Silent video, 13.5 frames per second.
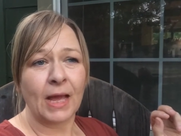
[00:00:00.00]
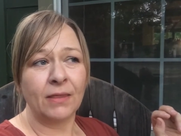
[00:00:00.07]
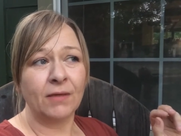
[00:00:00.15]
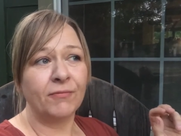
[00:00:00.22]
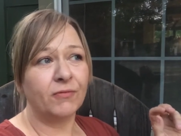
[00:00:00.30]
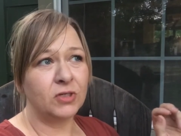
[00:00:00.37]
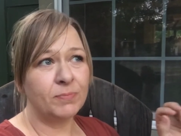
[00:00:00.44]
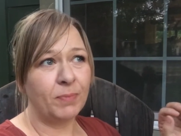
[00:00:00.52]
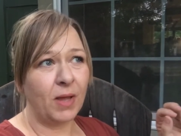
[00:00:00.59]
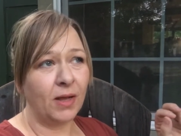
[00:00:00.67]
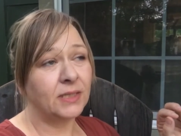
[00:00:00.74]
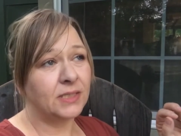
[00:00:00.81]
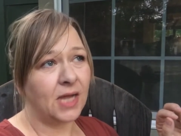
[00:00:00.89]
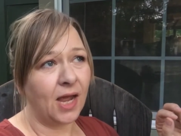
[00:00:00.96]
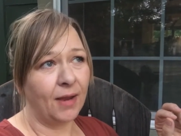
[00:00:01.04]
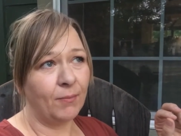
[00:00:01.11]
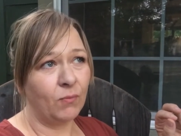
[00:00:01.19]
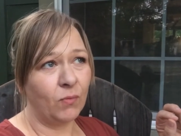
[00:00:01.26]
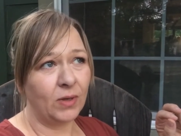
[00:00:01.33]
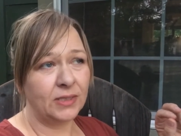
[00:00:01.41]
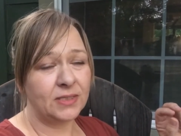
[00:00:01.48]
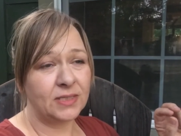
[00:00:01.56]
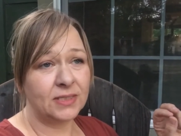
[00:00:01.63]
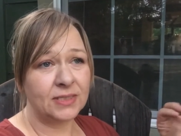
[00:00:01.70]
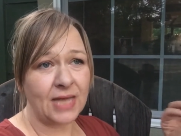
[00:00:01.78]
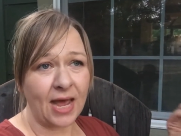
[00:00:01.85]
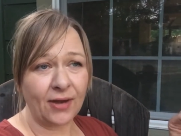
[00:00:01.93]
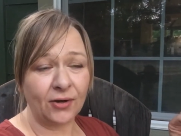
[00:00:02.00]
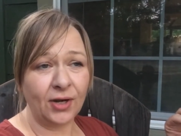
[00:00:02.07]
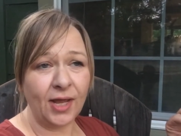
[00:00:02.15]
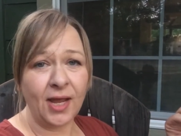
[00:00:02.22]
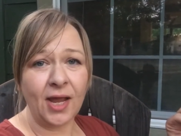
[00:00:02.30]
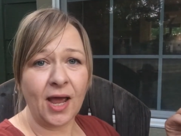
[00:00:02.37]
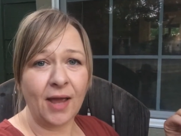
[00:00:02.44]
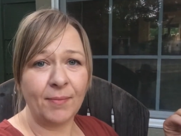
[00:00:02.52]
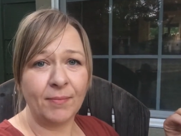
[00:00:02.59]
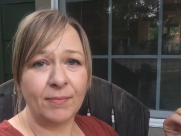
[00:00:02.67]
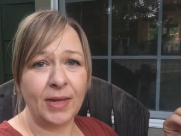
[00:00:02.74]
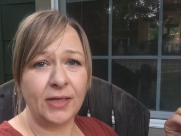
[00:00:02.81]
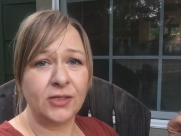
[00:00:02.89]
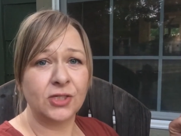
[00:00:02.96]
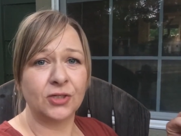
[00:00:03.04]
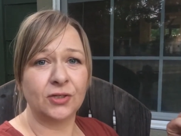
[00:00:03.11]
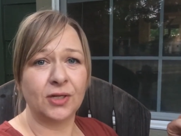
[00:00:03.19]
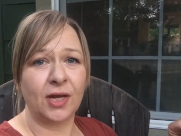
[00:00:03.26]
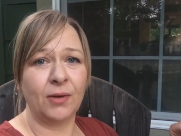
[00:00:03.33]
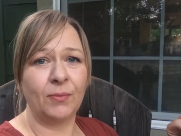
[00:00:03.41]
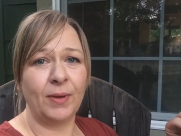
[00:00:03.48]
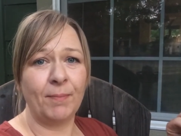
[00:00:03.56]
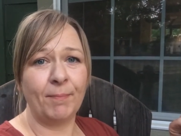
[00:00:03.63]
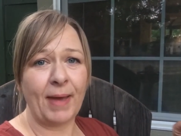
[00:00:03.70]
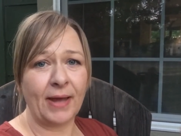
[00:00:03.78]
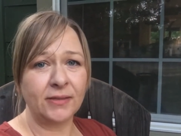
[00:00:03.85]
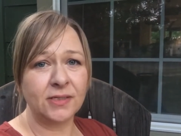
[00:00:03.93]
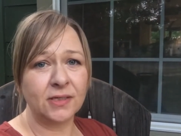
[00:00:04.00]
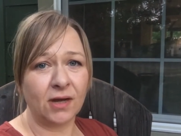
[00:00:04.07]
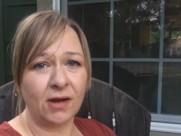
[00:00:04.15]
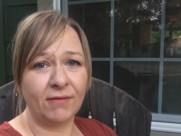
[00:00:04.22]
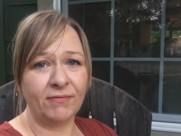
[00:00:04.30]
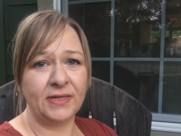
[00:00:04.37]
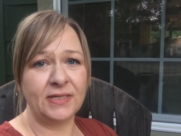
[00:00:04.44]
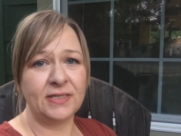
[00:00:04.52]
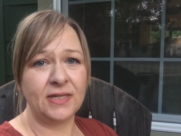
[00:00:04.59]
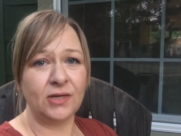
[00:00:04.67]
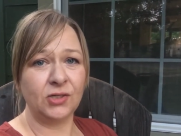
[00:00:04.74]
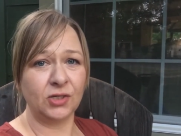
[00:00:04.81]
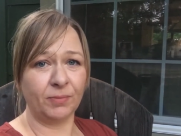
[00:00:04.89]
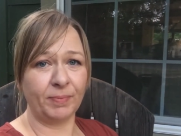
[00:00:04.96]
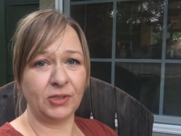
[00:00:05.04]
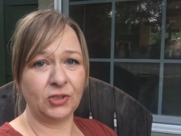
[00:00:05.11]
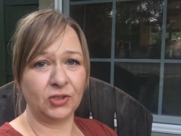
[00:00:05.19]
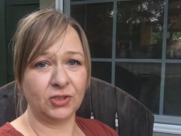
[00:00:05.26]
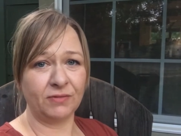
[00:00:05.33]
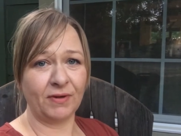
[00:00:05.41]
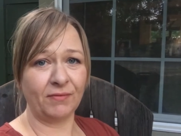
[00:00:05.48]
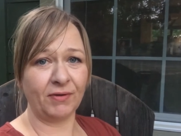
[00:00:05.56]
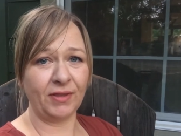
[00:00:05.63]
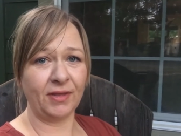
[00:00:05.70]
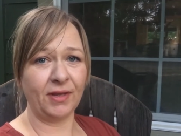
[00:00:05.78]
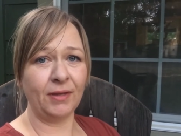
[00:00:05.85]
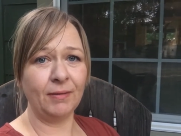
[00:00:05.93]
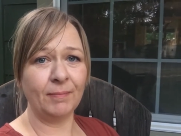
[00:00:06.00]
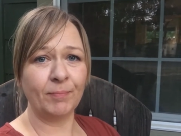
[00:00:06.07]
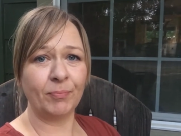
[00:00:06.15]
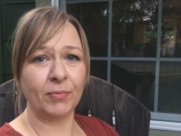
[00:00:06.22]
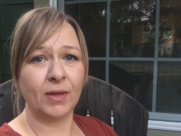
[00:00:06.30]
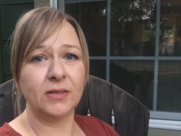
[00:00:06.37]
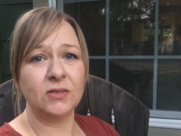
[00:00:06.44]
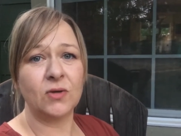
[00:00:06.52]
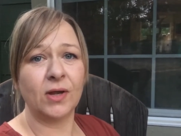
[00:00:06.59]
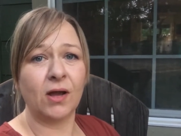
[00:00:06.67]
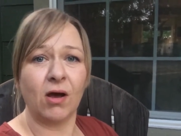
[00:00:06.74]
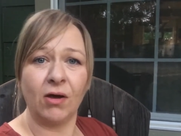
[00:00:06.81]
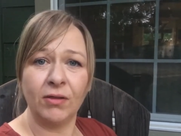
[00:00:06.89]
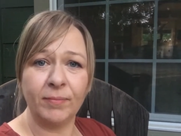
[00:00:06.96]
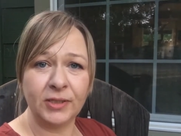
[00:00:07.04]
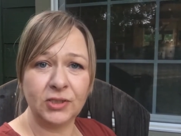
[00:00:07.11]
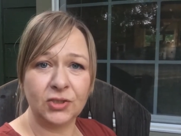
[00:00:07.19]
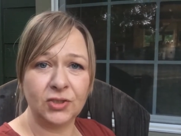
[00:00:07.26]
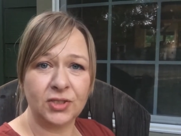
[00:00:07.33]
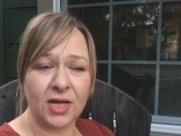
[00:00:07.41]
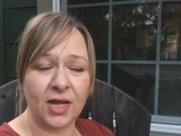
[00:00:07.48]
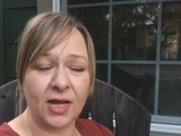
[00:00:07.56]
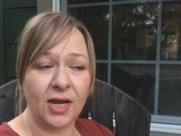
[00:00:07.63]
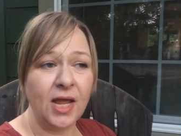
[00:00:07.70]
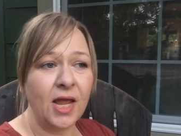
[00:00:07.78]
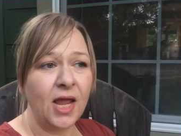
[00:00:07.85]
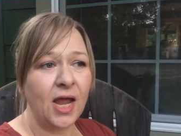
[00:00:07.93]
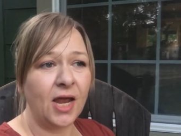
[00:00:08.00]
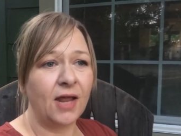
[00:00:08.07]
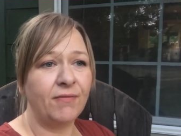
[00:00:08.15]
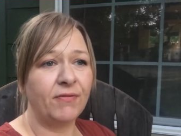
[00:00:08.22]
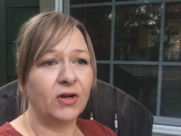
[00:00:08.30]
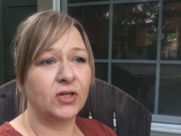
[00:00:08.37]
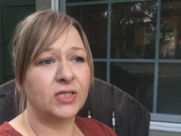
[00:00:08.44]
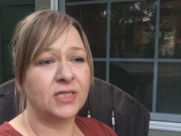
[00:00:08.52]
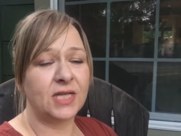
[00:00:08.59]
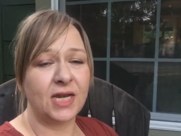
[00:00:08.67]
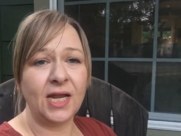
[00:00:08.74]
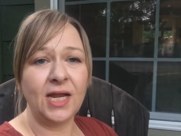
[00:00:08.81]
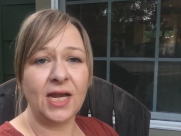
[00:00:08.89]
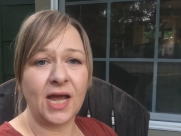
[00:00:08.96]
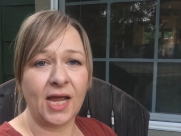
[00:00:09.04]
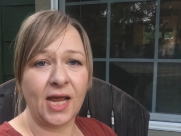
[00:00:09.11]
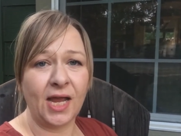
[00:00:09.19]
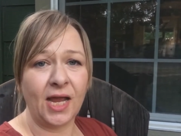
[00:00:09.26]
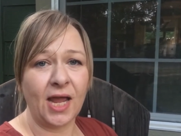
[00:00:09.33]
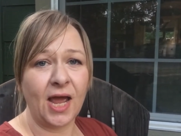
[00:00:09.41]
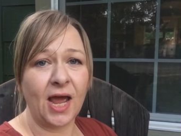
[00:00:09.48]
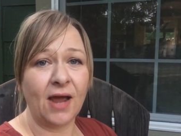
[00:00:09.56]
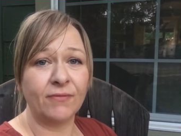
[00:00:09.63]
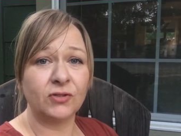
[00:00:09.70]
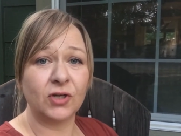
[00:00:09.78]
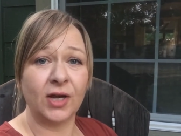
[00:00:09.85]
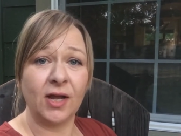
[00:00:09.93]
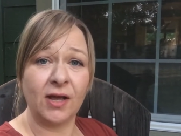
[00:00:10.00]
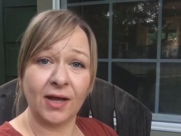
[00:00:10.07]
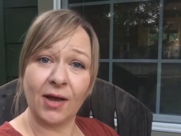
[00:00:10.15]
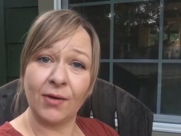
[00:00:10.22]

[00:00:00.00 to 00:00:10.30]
the first block of time was Saturday. I made sure that I went back to the office and took pictures of everything. And so I got all the pictures done, and I figured Sunday night, after I hung